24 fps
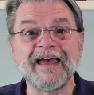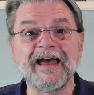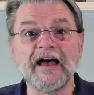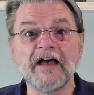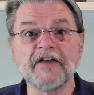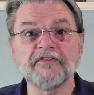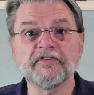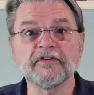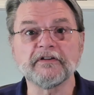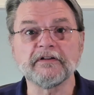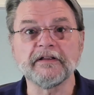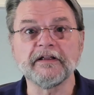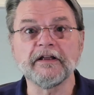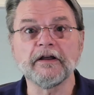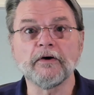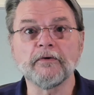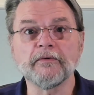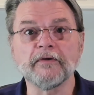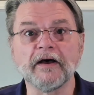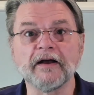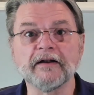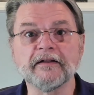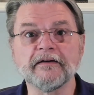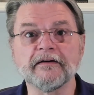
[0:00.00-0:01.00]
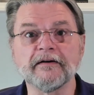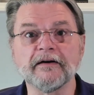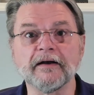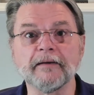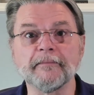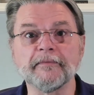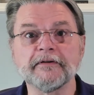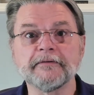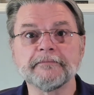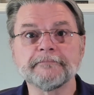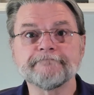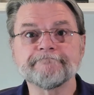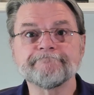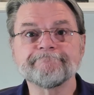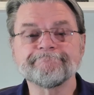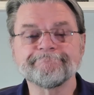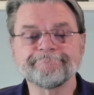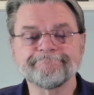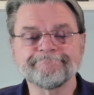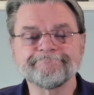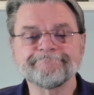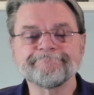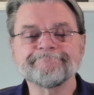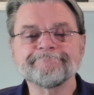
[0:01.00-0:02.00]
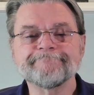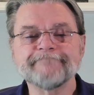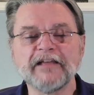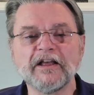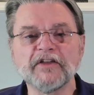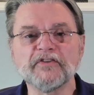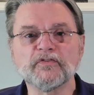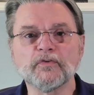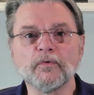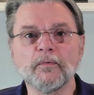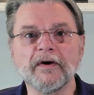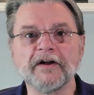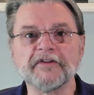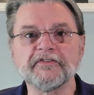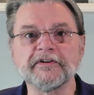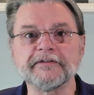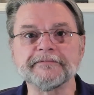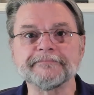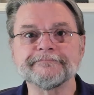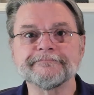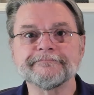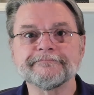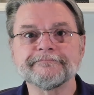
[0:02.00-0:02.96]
AskLeo.com. Thanks for watching.